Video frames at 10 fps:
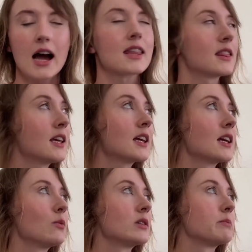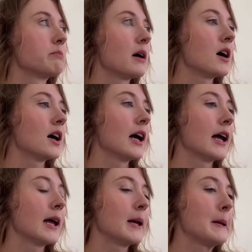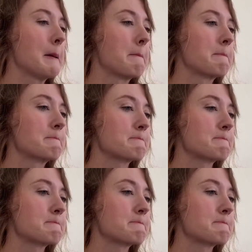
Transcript: I think it was by